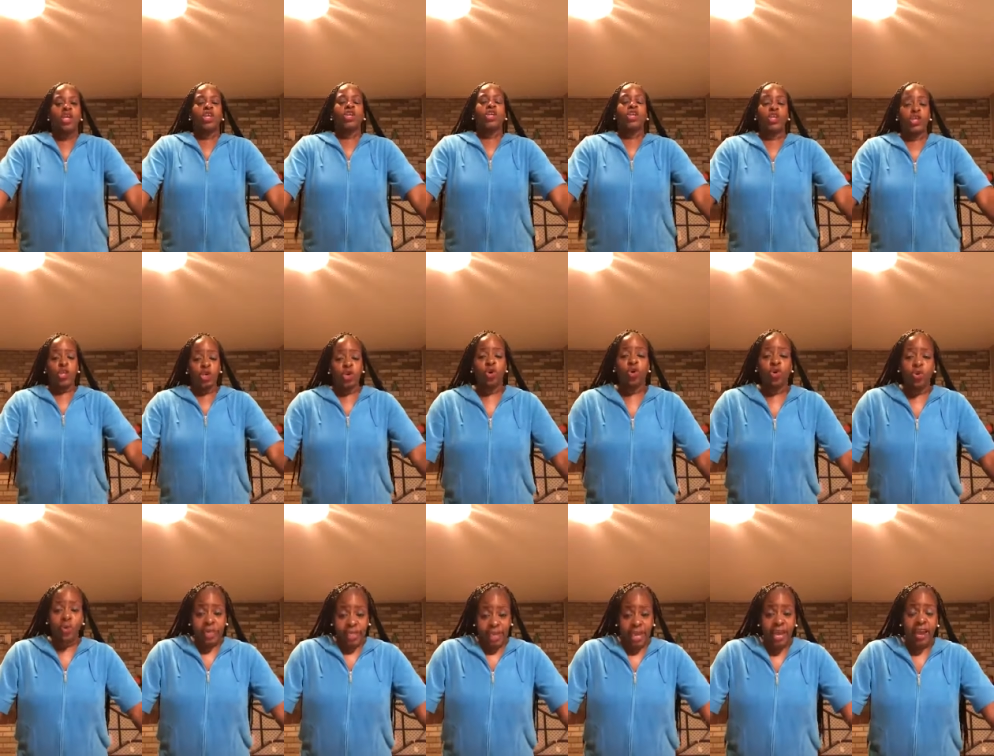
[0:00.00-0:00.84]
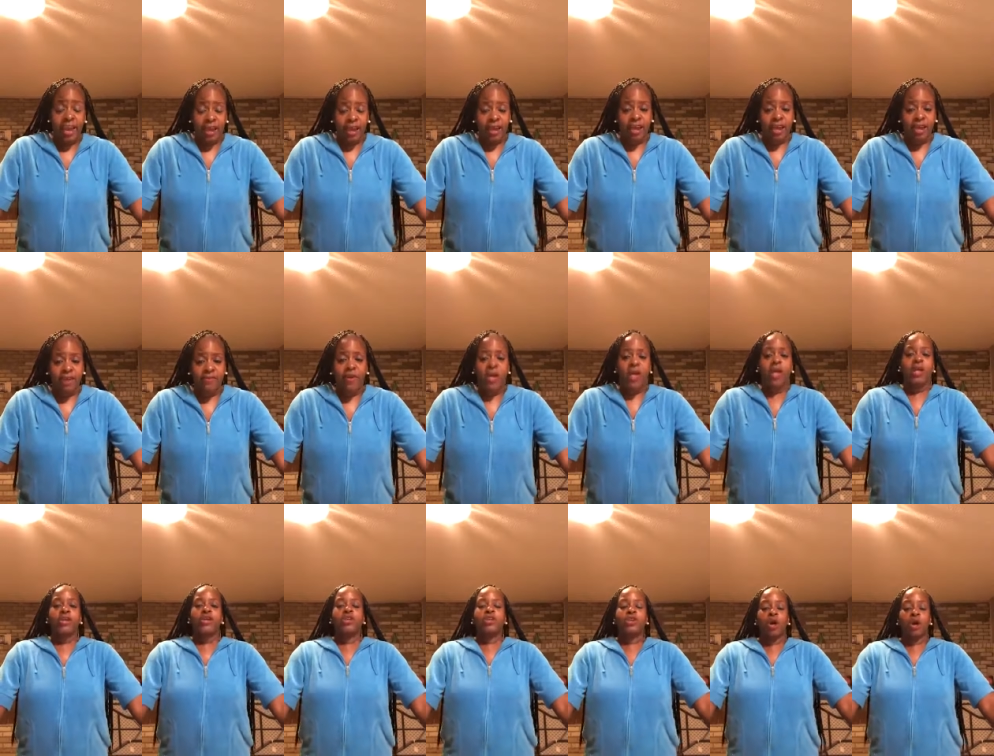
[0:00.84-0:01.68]
You give
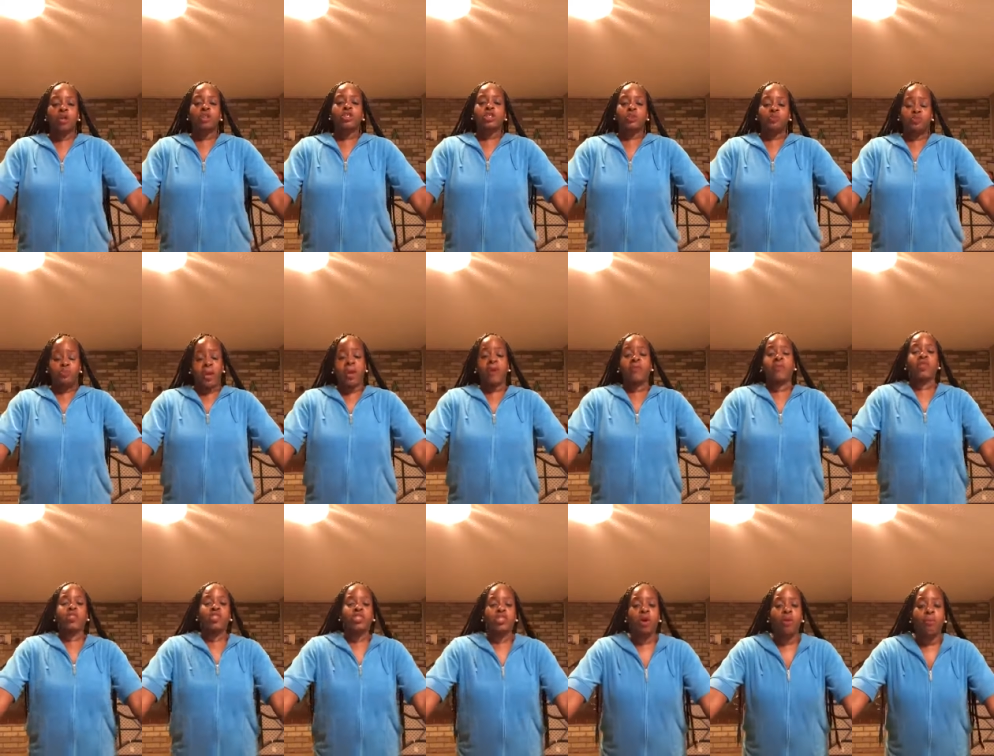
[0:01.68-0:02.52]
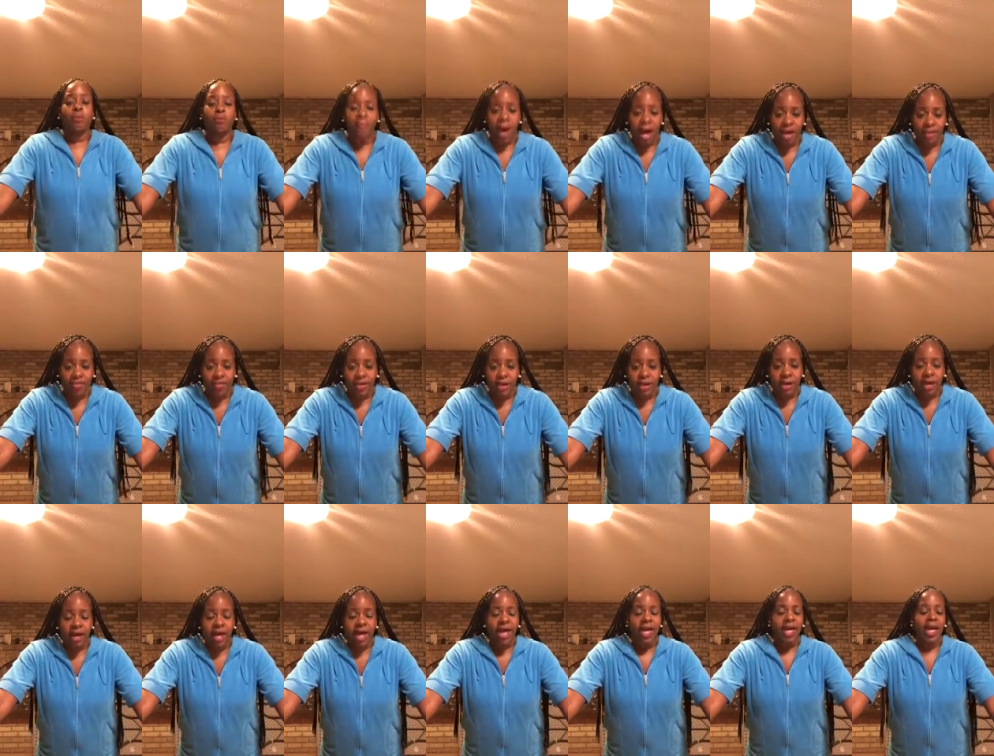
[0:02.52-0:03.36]
your spiritual
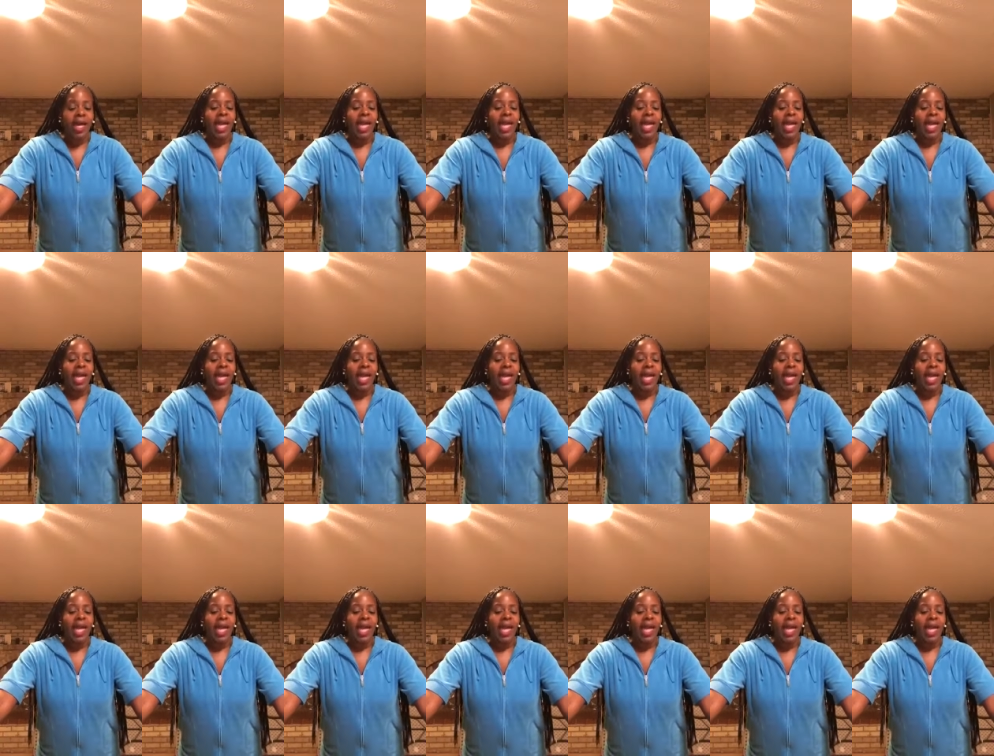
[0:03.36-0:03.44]
mother